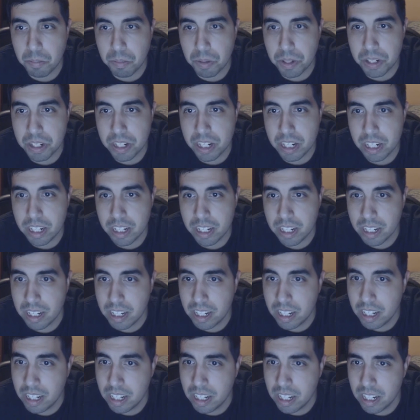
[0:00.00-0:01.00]
President,
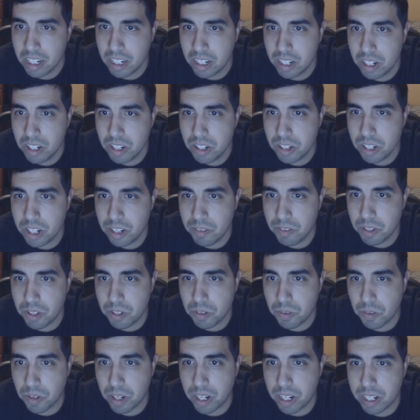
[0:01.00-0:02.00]
could you give
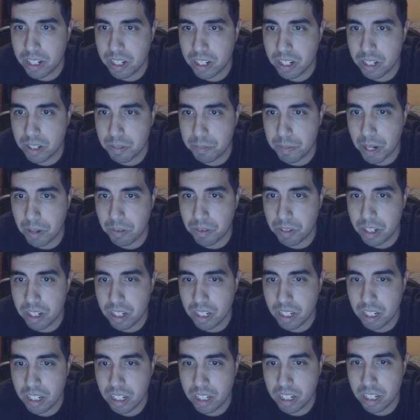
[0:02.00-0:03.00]
us a ride to this mountain?
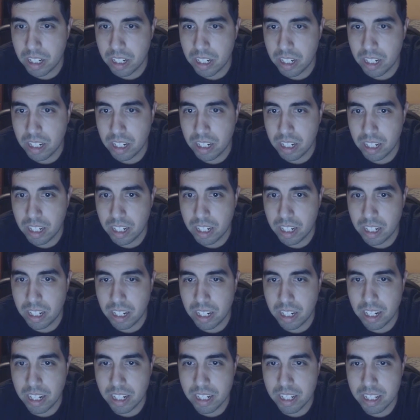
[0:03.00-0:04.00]

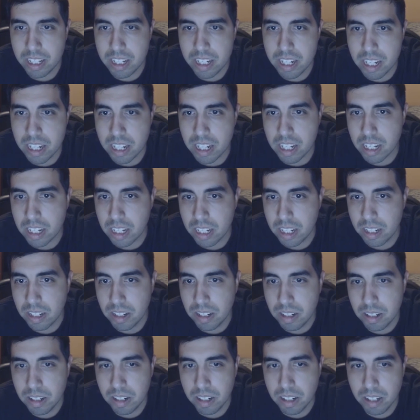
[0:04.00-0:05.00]
I see.
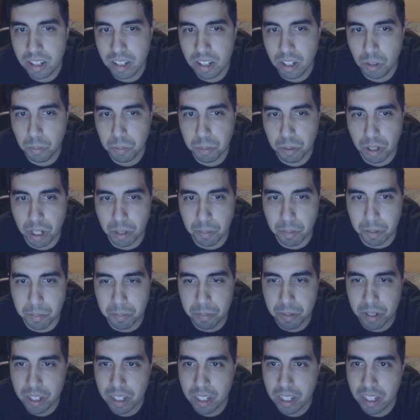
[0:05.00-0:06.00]
No
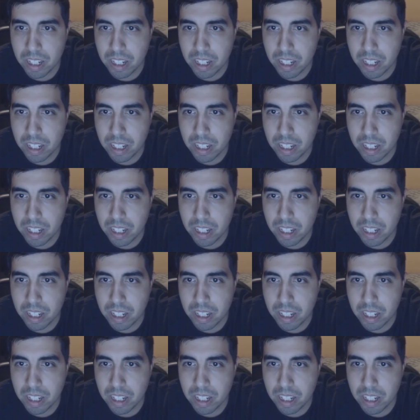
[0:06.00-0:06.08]
problem.